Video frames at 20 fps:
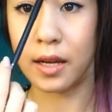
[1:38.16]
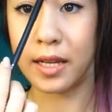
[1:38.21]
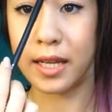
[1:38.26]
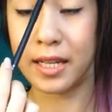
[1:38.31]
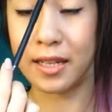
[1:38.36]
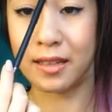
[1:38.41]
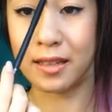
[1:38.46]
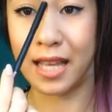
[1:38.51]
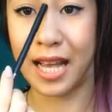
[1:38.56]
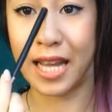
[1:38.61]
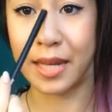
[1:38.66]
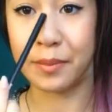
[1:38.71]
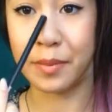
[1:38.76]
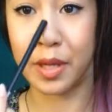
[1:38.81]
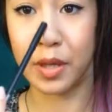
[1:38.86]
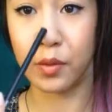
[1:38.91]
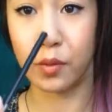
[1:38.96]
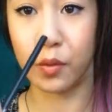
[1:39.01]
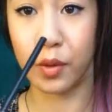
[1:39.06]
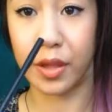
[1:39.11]
in
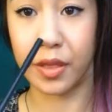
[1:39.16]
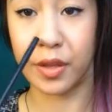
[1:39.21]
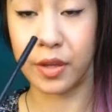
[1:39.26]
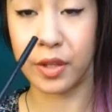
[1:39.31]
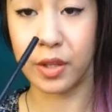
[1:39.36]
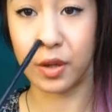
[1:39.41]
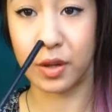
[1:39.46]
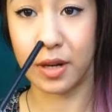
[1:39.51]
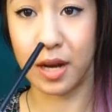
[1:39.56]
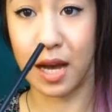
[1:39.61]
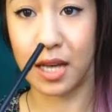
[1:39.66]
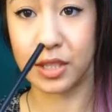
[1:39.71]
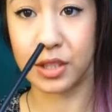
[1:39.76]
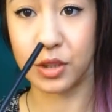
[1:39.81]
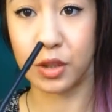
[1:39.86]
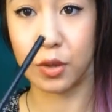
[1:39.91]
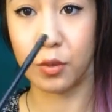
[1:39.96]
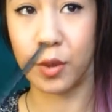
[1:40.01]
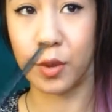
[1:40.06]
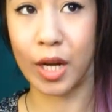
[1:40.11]
alignment with your
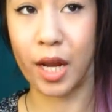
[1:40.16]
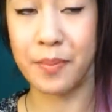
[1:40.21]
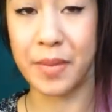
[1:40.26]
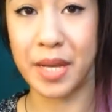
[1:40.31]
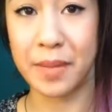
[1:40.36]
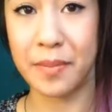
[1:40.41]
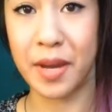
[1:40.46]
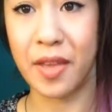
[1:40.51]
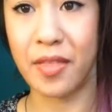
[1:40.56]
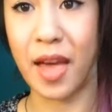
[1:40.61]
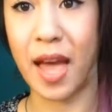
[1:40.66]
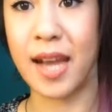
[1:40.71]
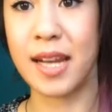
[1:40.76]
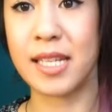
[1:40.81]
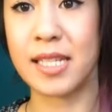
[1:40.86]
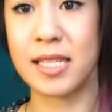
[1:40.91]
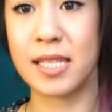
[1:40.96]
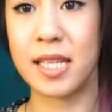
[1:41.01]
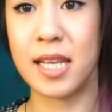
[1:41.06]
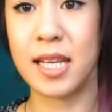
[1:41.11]
nostril. What I mean by that
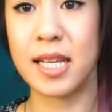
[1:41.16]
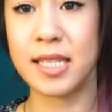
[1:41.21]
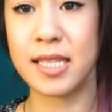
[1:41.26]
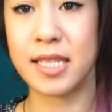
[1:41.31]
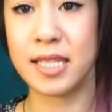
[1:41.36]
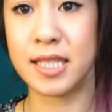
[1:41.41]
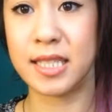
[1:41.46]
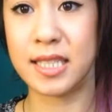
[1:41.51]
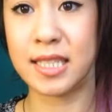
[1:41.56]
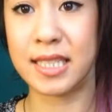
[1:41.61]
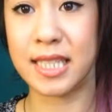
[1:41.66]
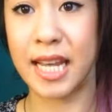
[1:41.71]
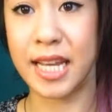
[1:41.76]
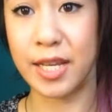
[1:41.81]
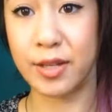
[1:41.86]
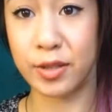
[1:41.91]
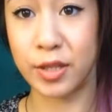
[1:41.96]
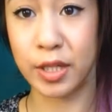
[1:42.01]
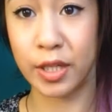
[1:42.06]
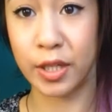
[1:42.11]
is, say
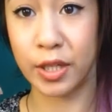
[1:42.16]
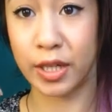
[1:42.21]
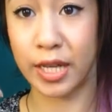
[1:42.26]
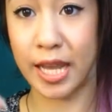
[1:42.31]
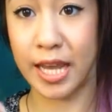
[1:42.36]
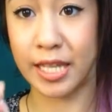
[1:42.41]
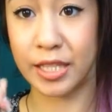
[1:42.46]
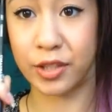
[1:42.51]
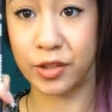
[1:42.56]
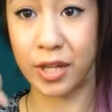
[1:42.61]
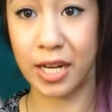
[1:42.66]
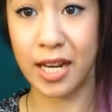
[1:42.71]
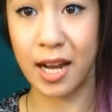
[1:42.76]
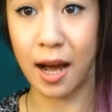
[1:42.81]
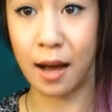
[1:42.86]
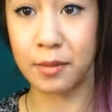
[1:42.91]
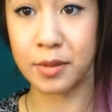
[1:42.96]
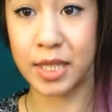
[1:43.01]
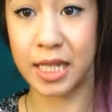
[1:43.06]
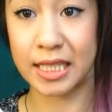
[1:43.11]
you took a straight
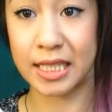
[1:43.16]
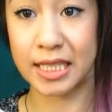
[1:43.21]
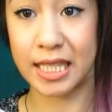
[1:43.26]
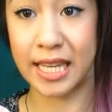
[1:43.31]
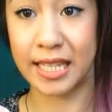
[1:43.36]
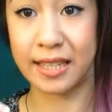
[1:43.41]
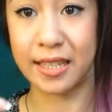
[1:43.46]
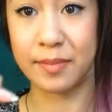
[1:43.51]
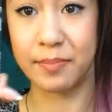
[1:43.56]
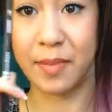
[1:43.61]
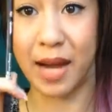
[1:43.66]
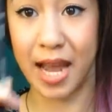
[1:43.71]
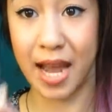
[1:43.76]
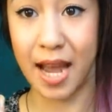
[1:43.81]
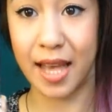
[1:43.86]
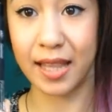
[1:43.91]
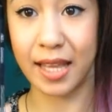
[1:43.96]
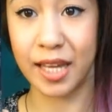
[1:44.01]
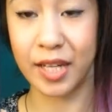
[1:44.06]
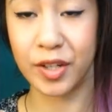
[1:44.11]
object like my
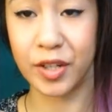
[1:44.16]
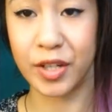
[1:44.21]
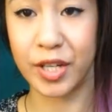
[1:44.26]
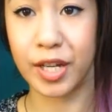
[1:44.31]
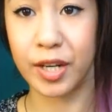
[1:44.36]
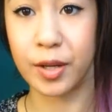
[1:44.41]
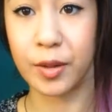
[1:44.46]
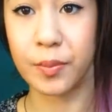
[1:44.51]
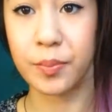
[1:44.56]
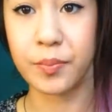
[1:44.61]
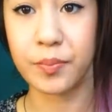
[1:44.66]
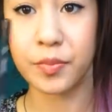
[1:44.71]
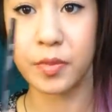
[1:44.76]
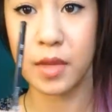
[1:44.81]
eyeliner here.